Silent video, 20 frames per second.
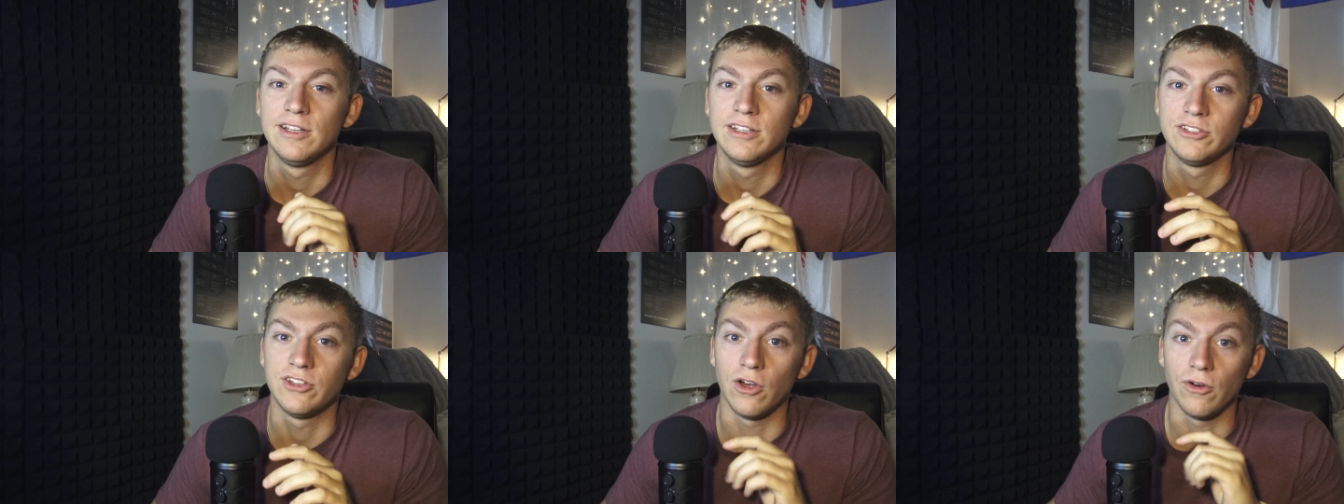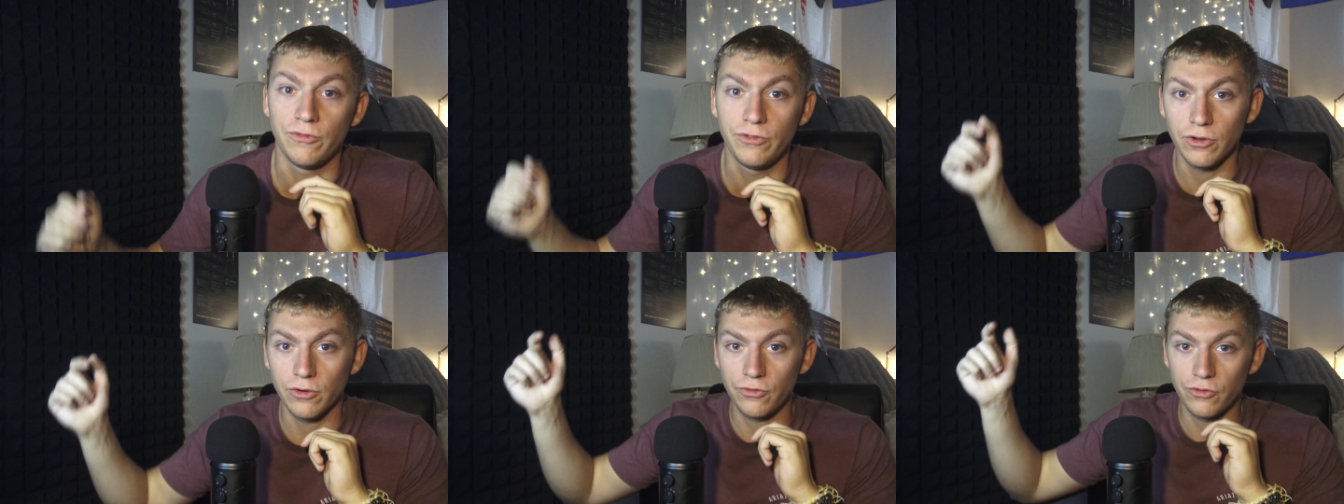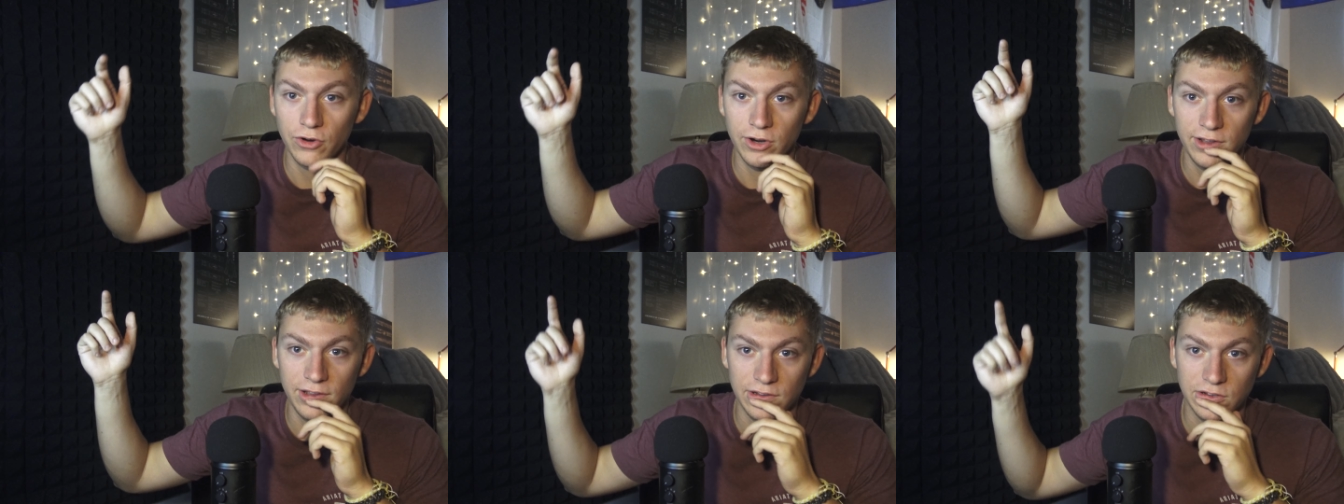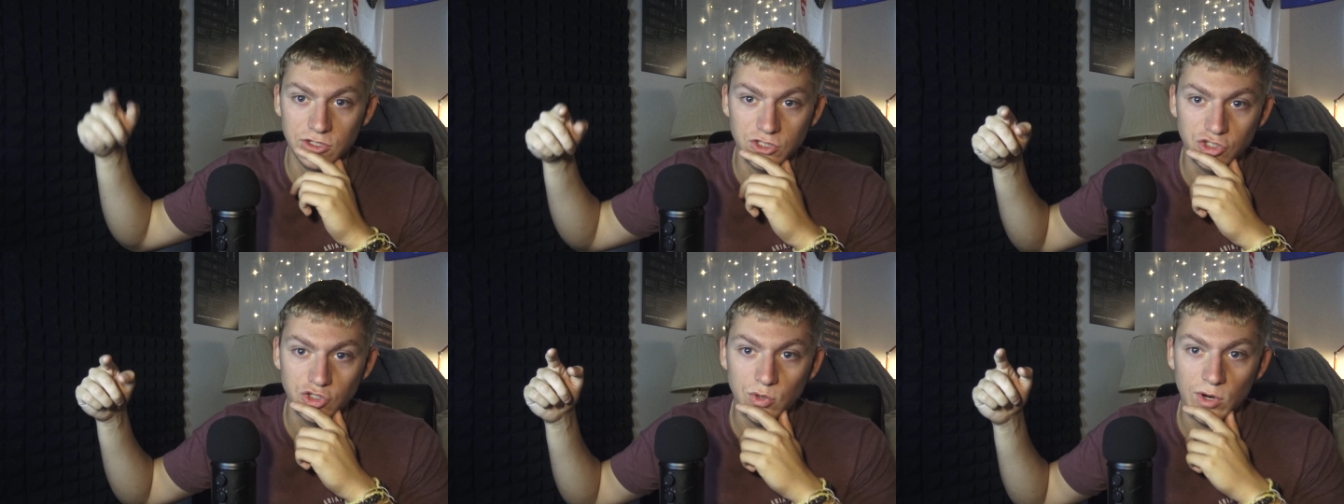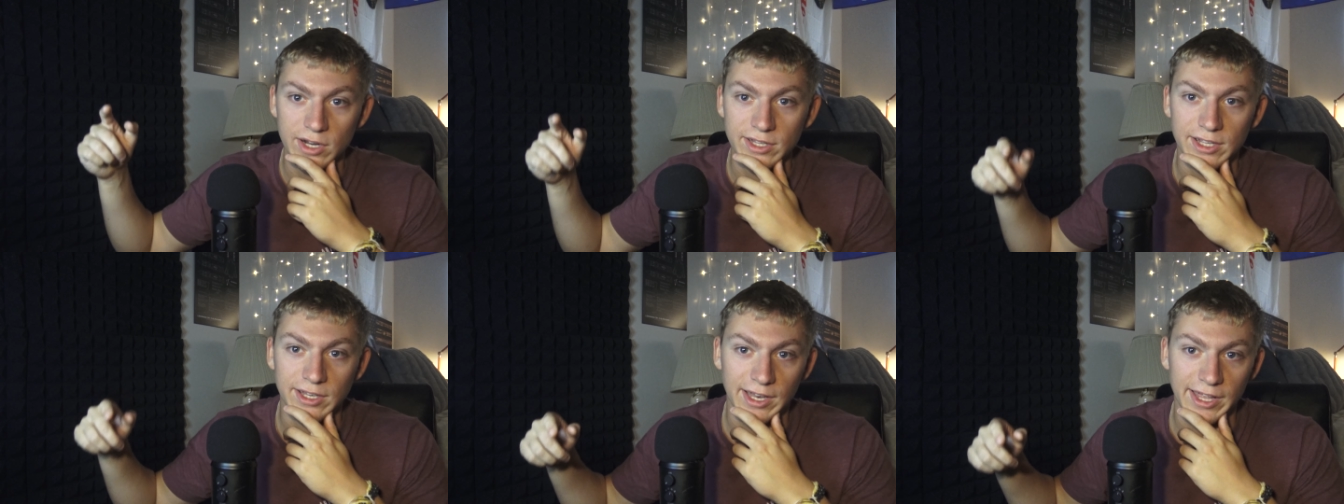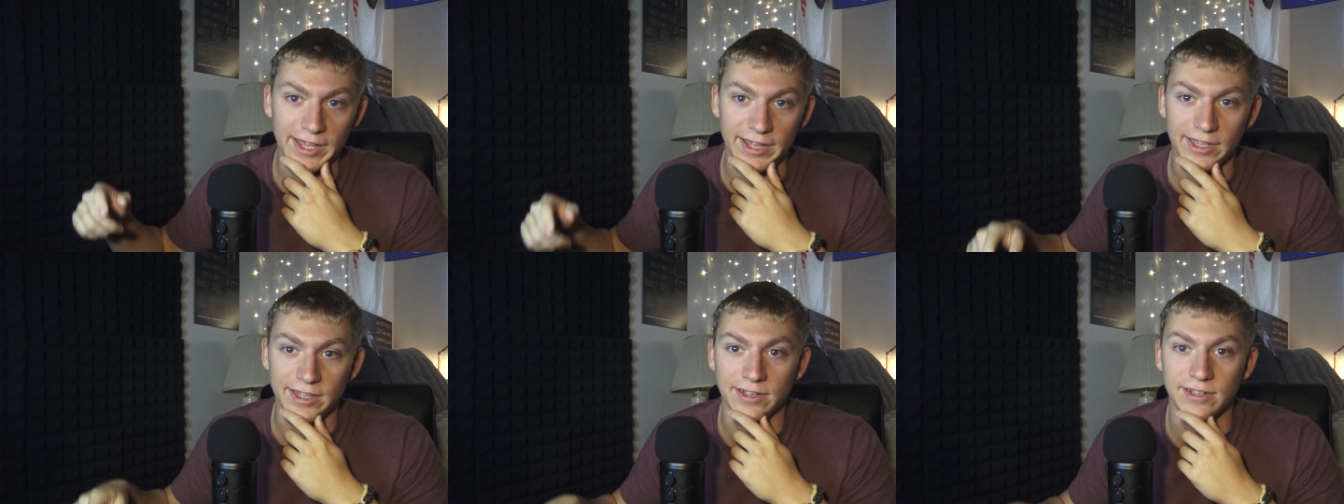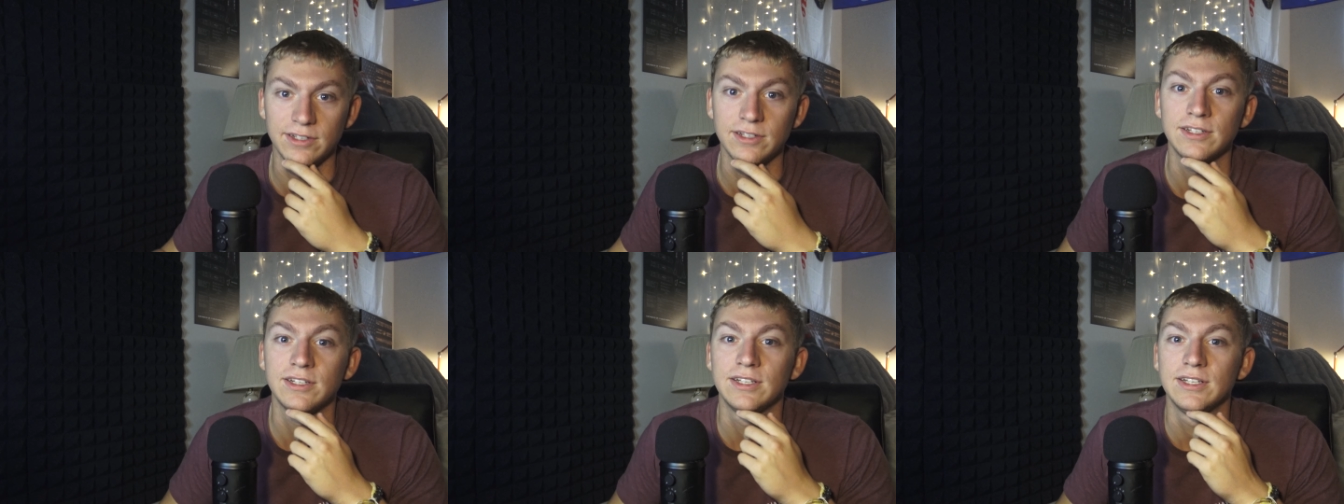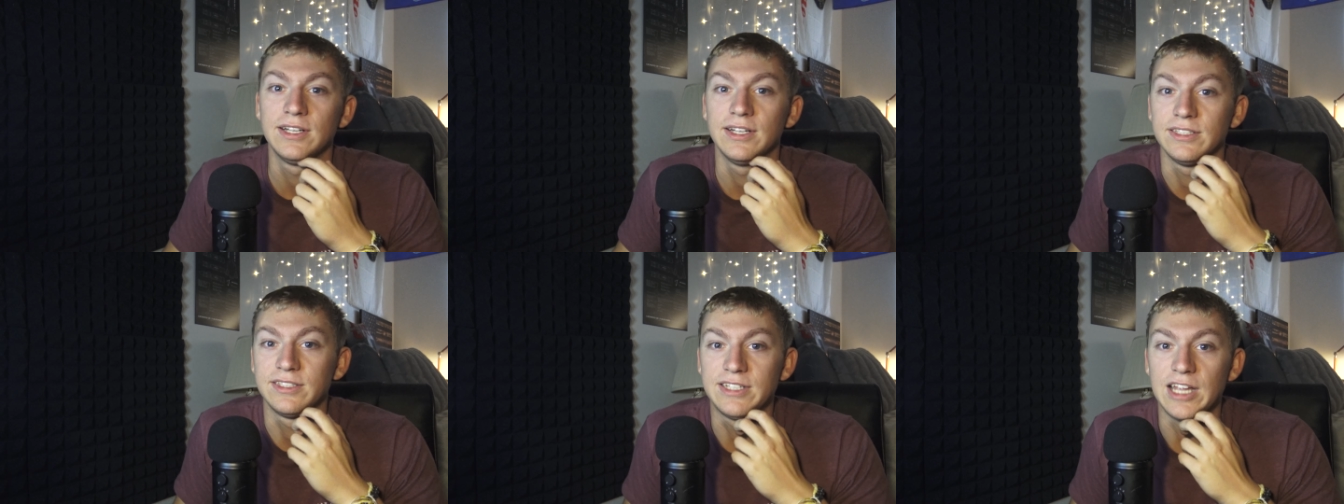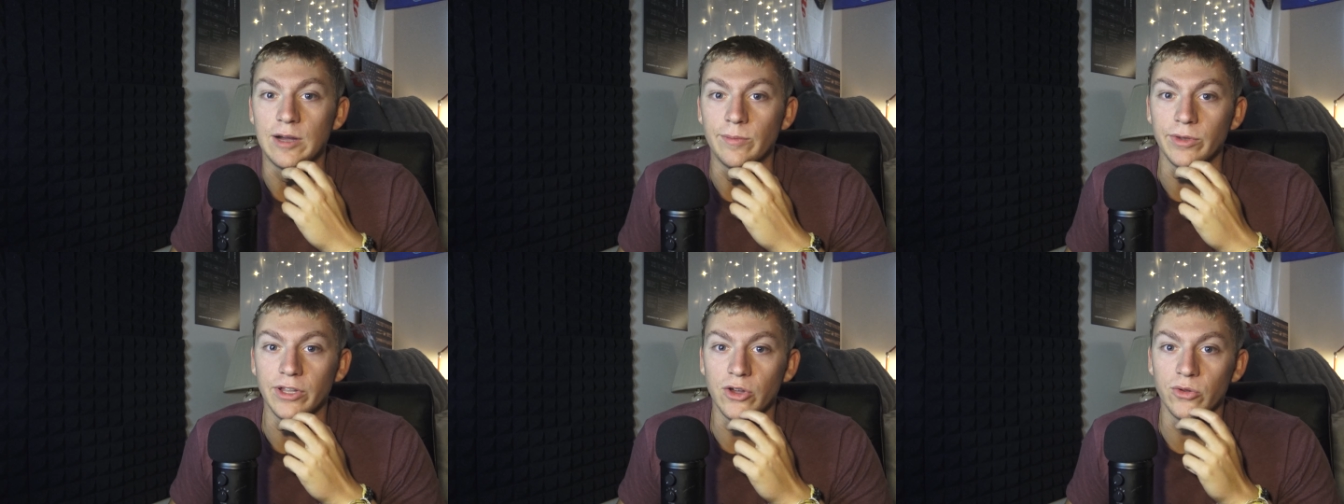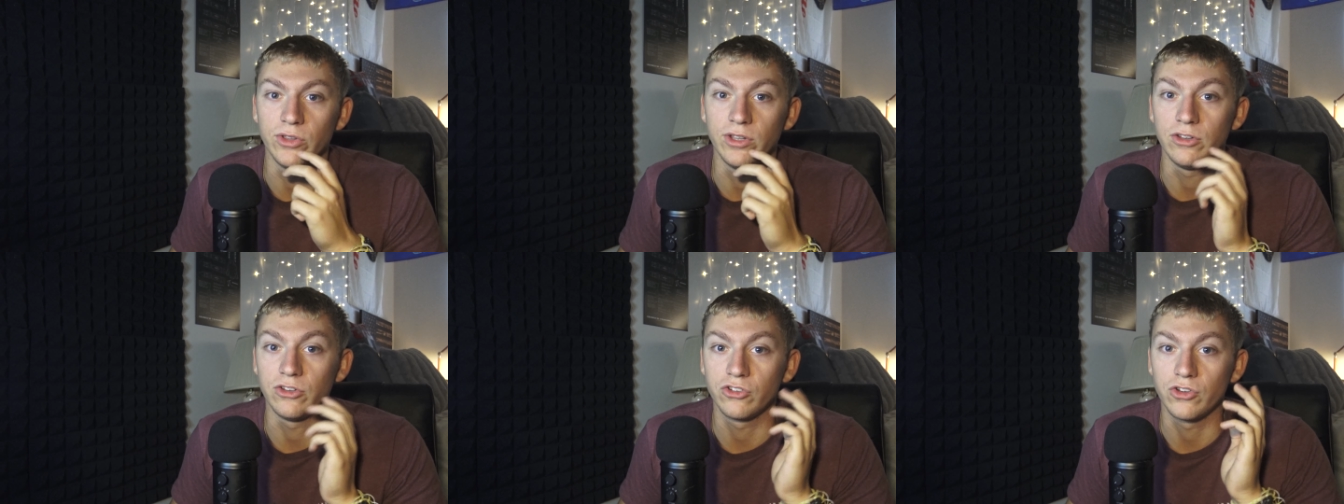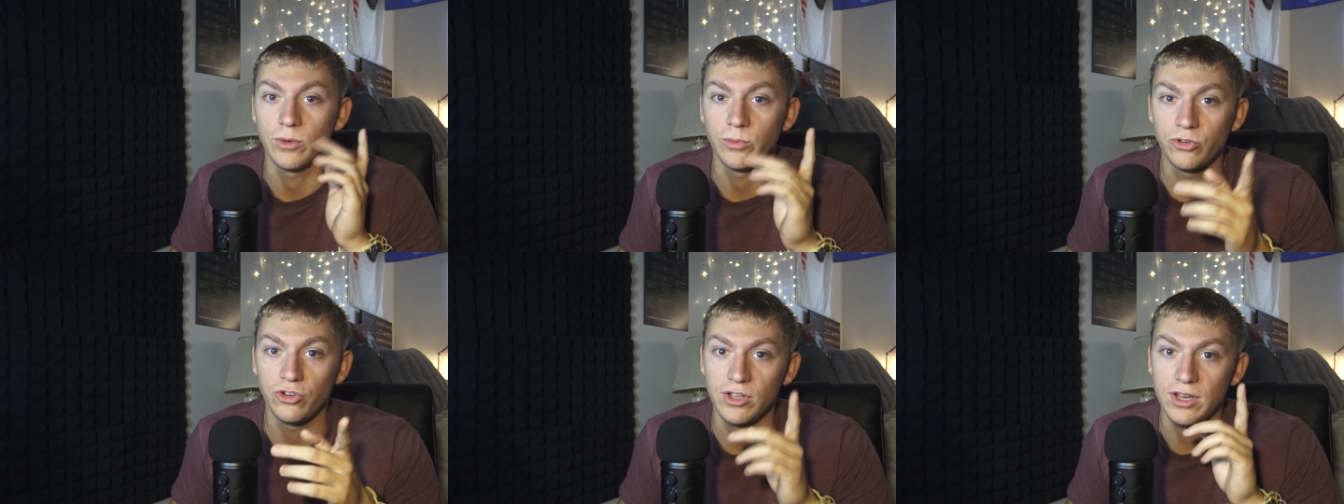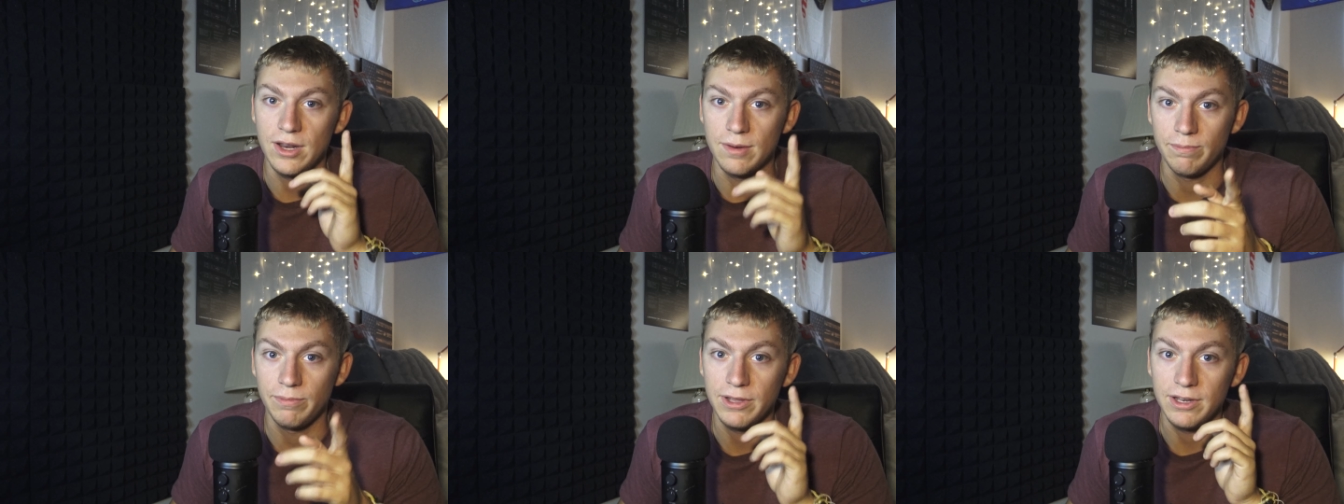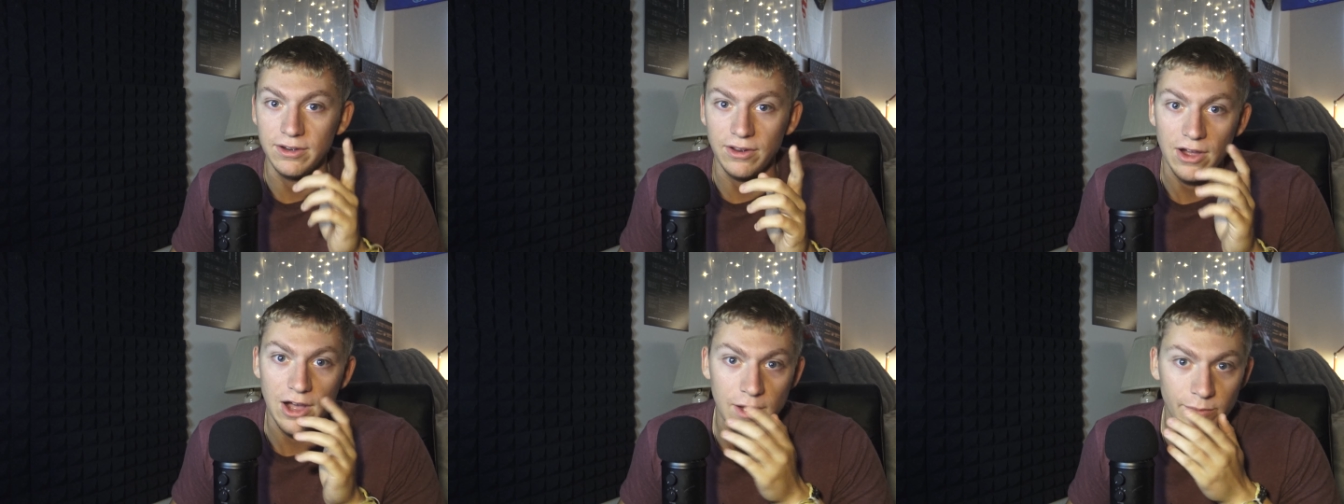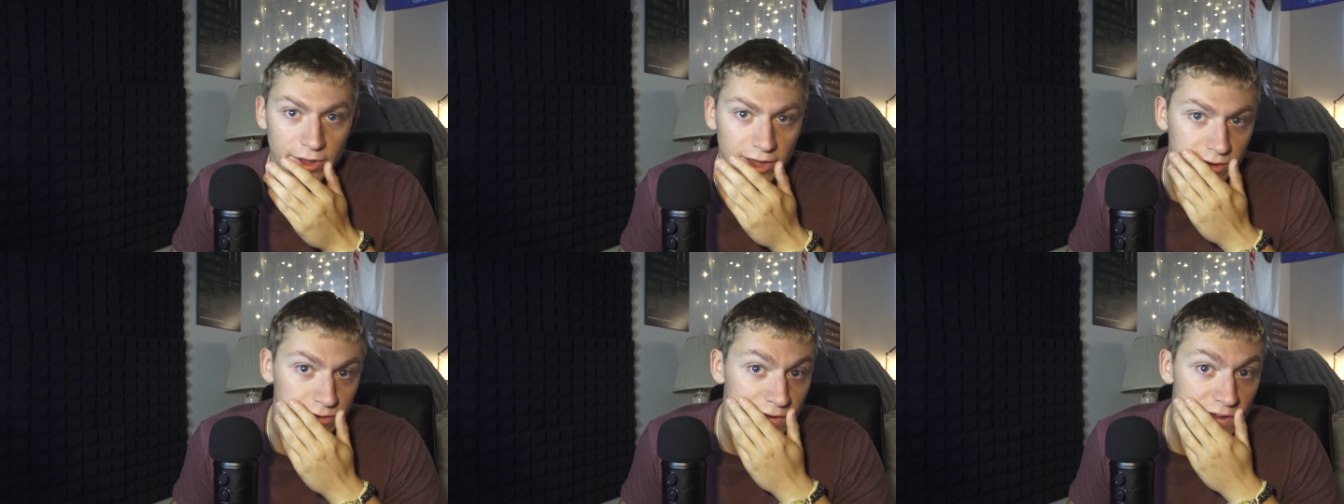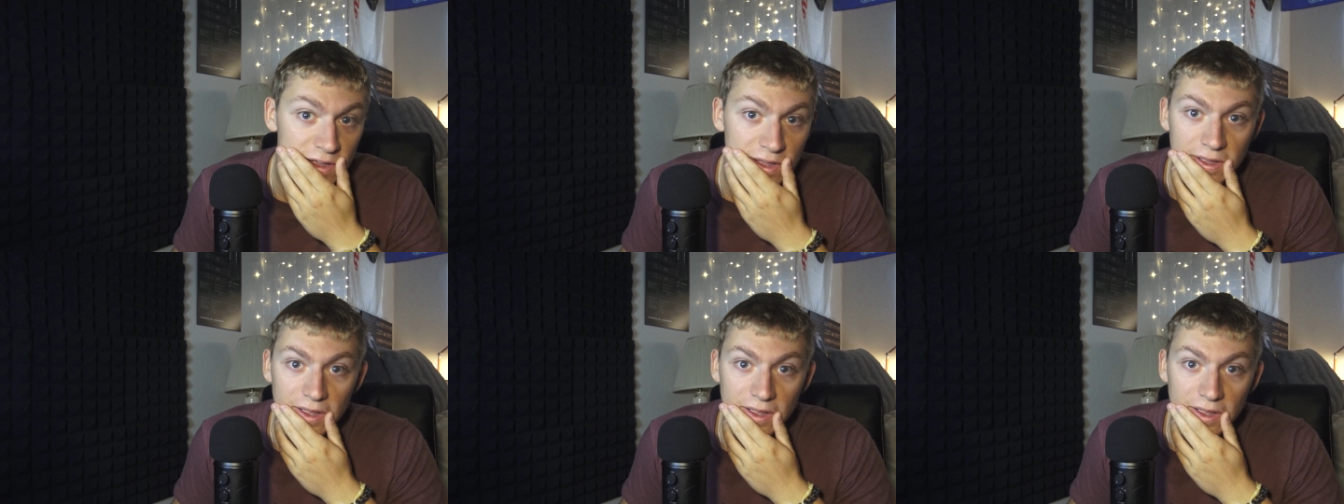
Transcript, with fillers: So feel free, join the link. It's down below in the description and pinned comment.